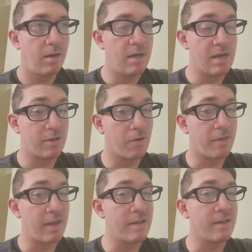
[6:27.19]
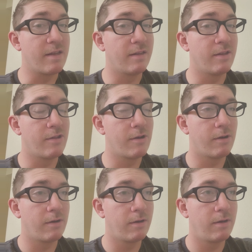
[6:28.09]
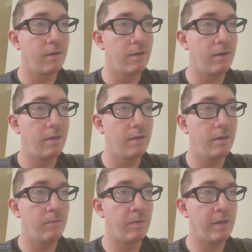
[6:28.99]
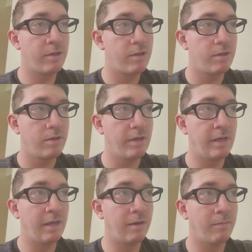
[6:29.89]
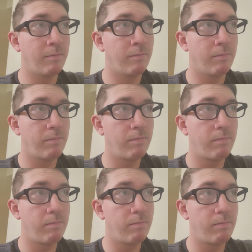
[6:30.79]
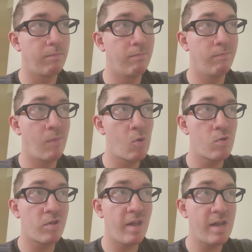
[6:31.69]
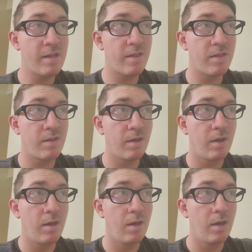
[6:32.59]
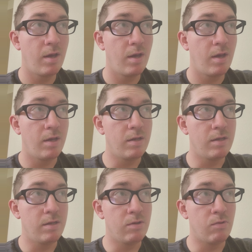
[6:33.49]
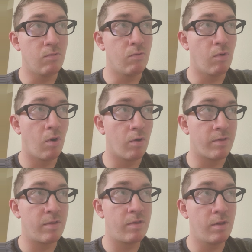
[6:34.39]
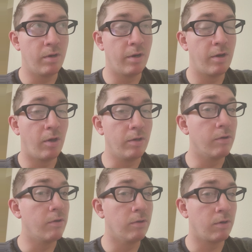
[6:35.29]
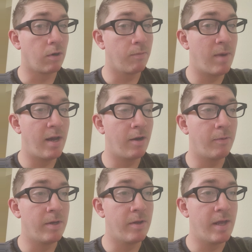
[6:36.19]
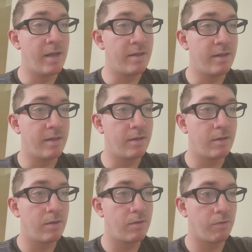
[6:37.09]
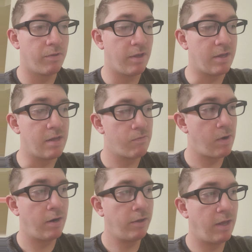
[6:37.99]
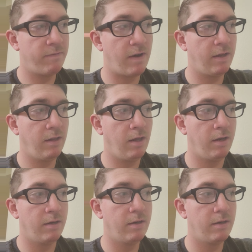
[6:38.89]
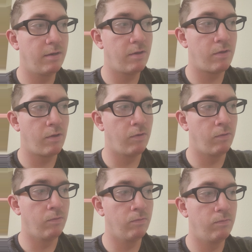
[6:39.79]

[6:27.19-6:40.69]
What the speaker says: He turns 18 this year, which in most states, you are an adult. You're no longer a minor when you hit 18. So it's like he's right on that fine line. So